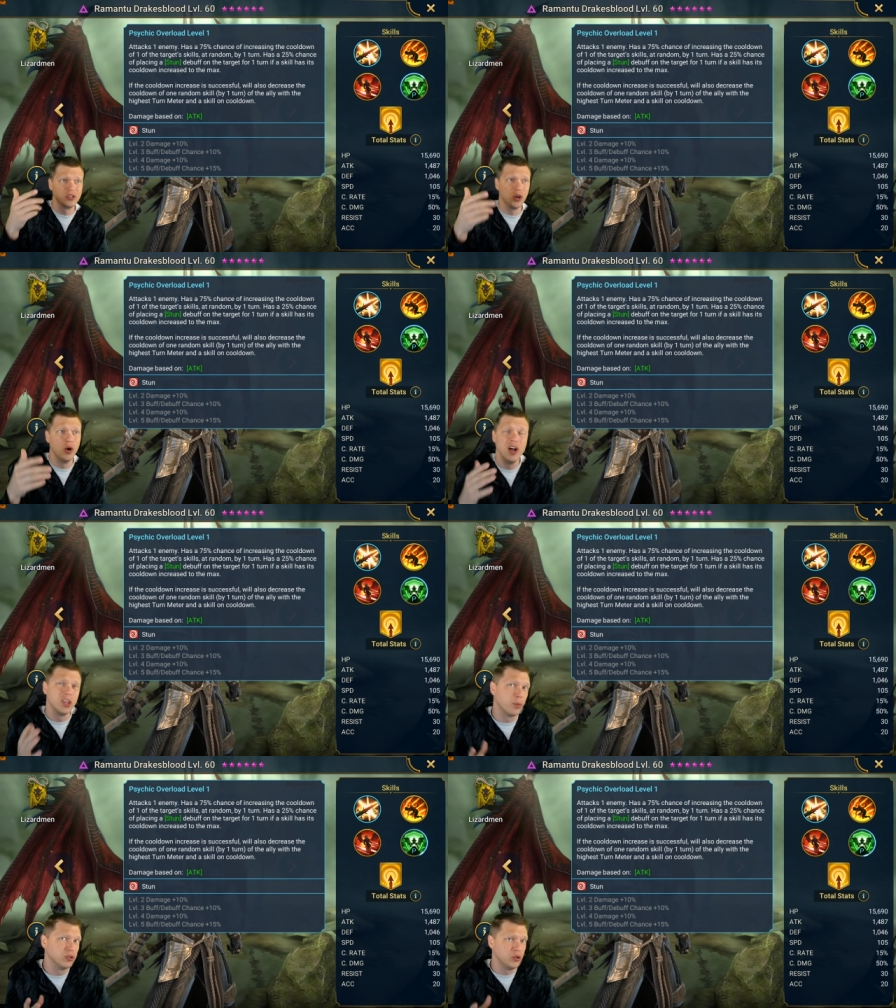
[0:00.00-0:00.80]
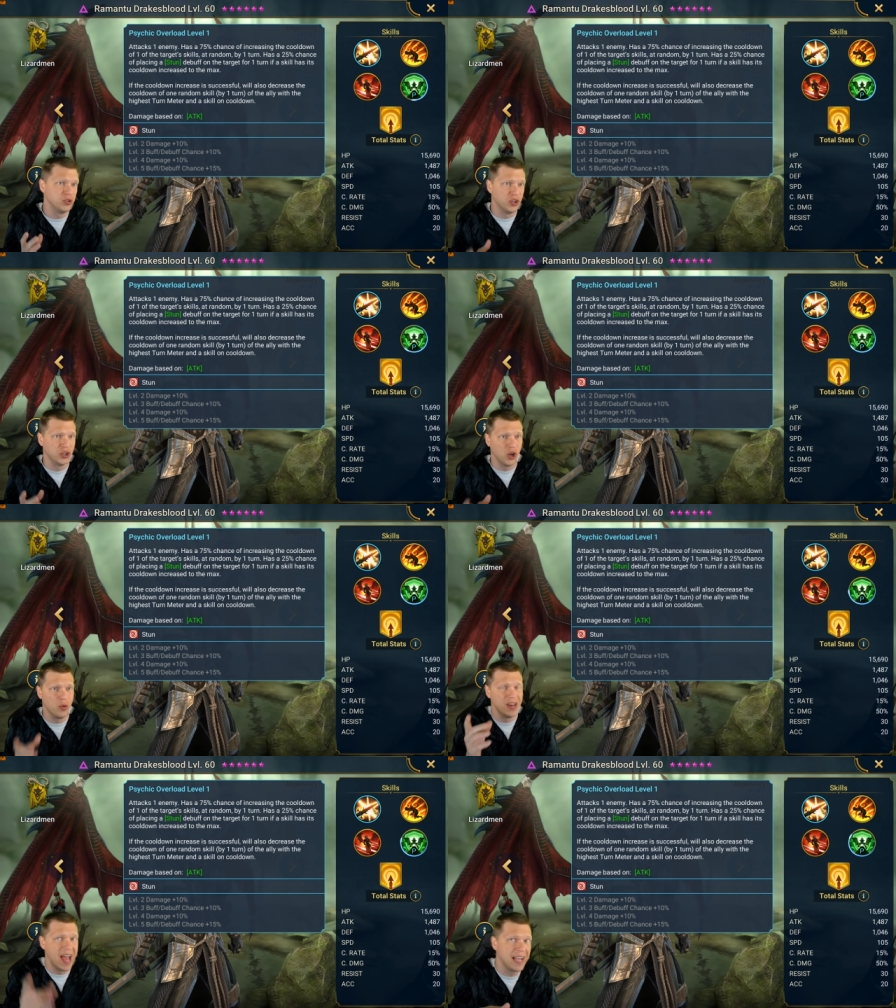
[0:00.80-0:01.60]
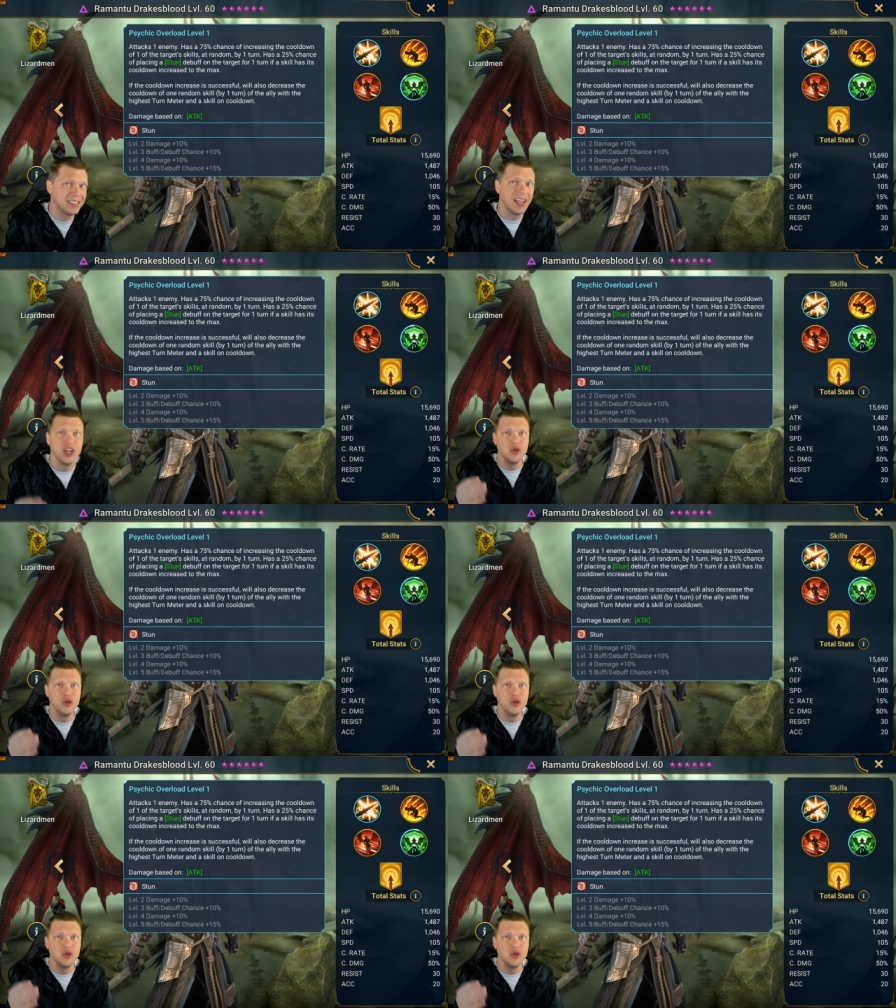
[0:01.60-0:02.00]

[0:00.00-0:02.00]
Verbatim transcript: So the person who's going to go next,